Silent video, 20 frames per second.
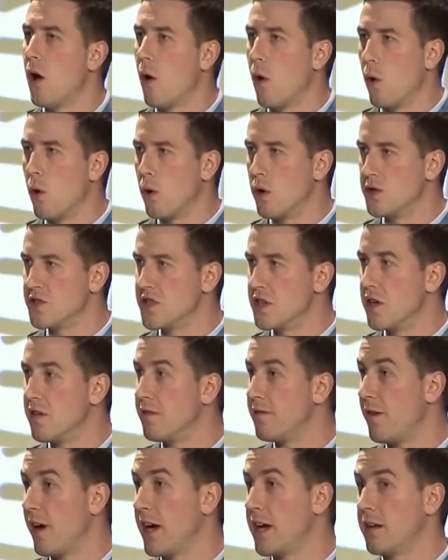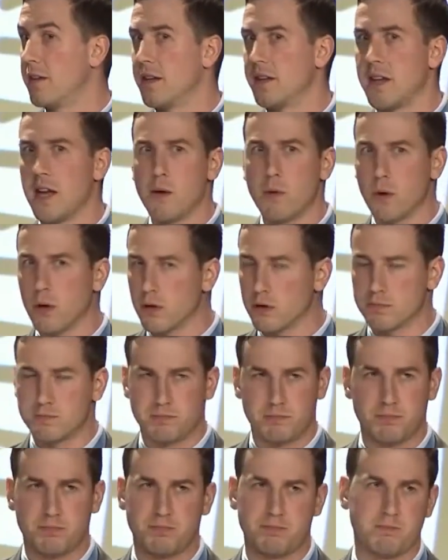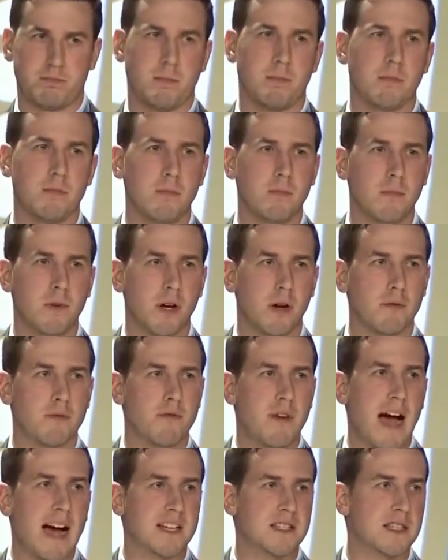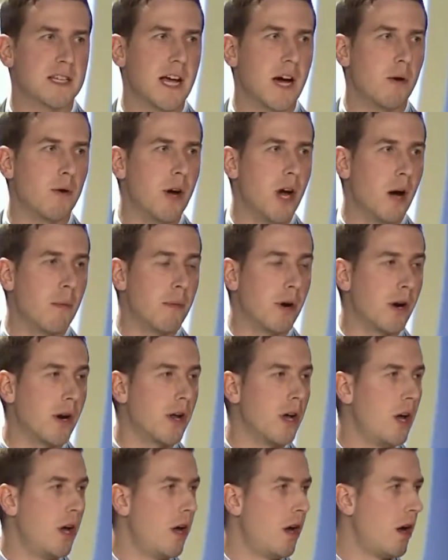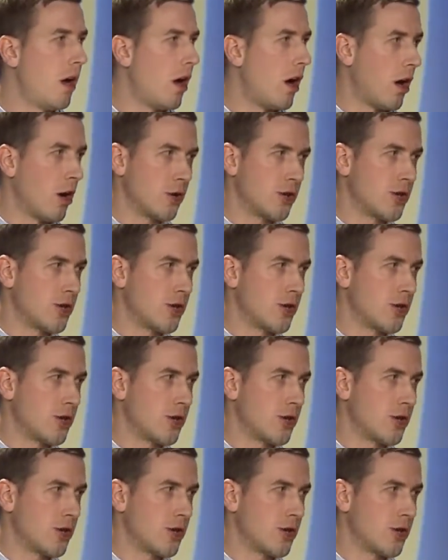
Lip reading: or was in a fight that they were vastly outnumbered, our